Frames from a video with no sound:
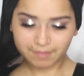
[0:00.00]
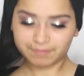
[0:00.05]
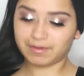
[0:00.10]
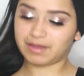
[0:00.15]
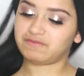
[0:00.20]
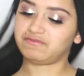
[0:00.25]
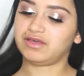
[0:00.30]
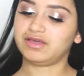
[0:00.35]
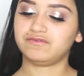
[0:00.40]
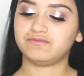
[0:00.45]

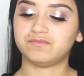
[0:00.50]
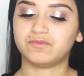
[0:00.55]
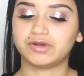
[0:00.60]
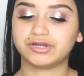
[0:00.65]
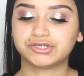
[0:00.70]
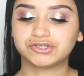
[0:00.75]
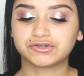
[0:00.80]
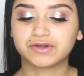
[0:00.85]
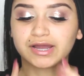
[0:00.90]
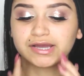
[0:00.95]
My fave
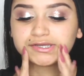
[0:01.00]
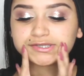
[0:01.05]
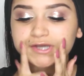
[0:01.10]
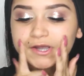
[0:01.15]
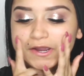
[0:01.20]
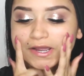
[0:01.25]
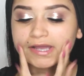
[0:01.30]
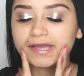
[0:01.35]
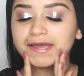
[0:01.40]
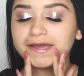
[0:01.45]

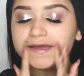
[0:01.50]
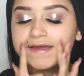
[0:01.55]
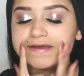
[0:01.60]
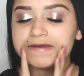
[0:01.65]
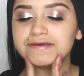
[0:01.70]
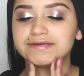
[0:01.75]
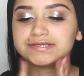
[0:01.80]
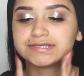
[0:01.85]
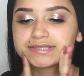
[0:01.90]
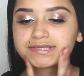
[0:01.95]
moisturizer
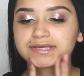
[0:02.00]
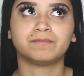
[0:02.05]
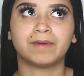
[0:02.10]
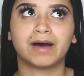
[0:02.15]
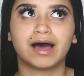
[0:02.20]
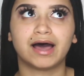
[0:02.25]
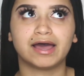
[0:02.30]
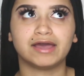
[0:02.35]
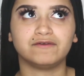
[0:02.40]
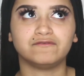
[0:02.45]
is
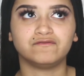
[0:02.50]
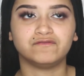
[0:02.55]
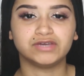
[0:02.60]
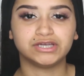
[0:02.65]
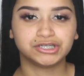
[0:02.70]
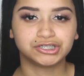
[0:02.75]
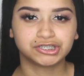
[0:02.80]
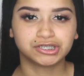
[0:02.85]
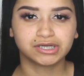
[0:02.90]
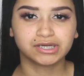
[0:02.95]
by
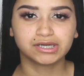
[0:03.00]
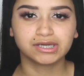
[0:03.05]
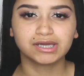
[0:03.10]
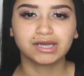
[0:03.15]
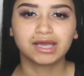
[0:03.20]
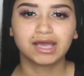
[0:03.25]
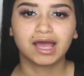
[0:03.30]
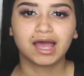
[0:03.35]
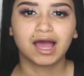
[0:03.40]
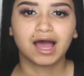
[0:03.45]
Vichy.
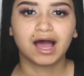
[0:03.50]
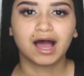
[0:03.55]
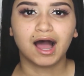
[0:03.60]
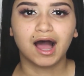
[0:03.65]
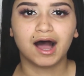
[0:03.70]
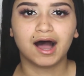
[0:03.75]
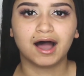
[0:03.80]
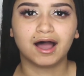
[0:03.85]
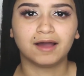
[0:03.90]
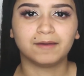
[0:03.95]

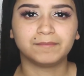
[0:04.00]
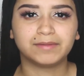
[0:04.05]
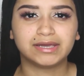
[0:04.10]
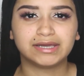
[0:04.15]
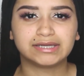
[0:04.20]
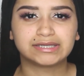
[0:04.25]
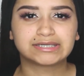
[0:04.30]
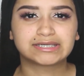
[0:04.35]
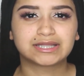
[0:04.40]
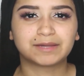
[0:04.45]

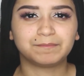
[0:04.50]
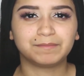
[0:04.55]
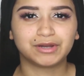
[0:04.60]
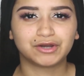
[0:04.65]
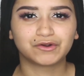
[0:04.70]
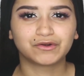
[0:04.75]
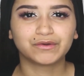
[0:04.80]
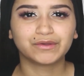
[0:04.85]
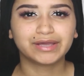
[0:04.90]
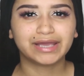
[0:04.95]
It's the
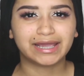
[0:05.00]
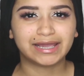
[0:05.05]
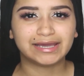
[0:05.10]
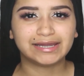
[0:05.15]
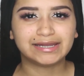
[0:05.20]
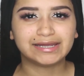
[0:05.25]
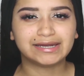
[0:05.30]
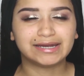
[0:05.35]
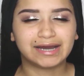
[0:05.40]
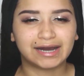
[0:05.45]
Mineral
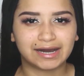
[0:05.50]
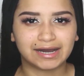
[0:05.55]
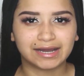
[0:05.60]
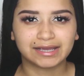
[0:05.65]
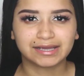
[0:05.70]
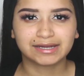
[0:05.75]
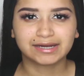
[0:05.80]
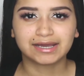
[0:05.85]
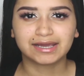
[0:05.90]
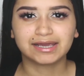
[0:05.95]

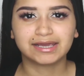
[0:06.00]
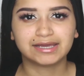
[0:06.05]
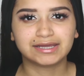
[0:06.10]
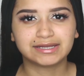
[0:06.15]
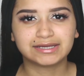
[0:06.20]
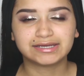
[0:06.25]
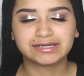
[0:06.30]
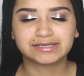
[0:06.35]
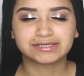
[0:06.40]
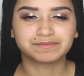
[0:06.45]
89. It
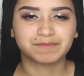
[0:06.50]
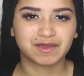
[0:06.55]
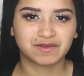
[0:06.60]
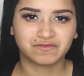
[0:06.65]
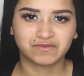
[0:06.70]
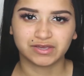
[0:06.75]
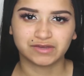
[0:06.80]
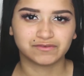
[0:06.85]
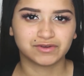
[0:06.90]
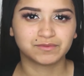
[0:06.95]
is my
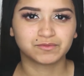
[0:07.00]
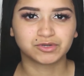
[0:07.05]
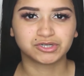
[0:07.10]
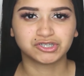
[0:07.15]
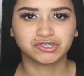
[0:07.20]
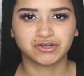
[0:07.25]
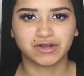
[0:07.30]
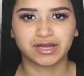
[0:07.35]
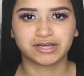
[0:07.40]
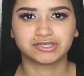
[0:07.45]
favorite
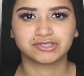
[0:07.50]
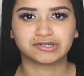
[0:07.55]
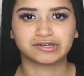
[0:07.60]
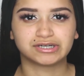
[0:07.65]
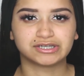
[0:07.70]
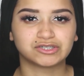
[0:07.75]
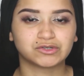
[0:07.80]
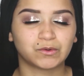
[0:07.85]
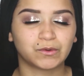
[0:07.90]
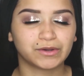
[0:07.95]

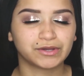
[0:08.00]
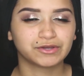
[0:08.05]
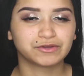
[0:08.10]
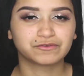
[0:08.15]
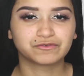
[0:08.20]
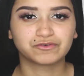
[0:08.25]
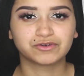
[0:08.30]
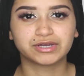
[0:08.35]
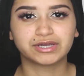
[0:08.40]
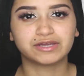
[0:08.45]
moisturizer. It's
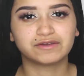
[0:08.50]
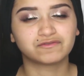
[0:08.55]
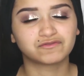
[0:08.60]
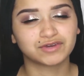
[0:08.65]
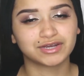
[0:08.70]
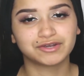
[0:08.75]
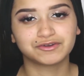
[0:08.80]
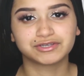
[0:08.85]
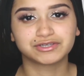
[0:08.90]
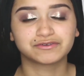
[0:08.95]
oil-free,
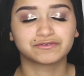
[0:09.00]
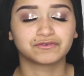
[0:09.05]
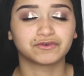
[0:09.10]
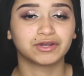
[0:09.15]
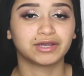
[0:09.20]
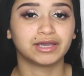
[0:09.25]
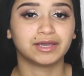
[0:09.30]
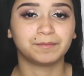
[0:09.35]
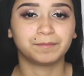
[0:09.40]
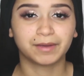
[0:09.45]

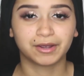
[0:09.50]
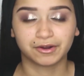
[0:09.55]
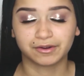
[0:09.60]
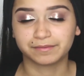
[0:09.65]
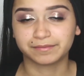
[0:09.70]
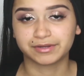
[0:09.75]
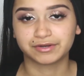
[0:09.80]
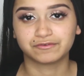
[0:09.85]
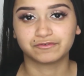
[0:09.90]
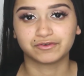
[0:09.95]
fragrance-free,
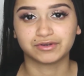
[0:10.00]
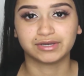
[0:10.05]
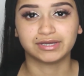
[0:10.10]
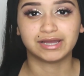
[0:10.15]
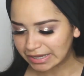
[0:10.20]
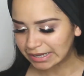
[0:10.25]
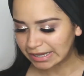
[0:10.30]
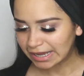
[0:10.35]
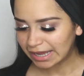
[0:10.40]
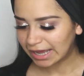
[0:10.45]

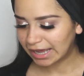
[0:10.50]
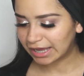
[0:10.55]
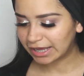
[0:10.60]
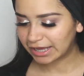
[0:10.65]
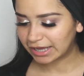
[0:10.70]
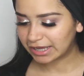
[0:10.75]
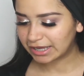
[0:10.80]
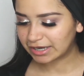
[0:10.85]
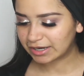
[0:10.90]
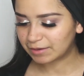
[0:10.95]
paraben-free.
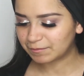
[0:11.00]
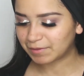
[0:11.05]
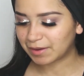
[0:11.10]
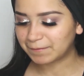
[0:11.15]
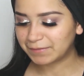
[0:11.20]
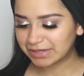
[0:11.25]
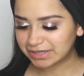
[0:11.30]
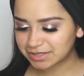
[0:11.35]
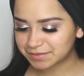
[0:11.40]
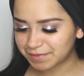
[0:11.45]
And my
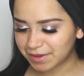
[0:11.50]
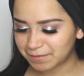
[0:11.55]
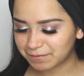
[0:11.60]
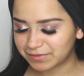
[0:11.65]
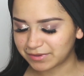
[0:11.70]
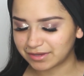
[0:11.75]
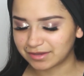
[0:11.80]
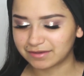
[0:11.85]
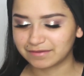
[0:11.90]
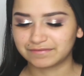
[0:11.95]
biggest pet
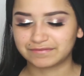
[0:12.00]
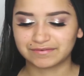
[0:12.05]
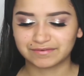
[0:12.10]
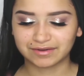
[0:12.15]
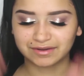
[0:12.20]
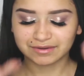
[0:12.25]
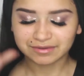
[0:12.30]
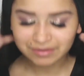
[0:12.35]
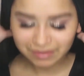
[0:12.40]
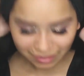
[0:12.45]
peeve,
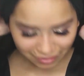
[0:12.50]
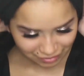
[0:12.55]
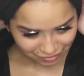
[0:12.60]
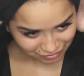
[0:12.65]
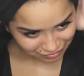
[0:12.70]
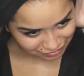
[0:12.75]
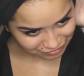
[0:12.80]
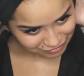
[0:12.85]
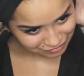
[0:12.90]
oh god.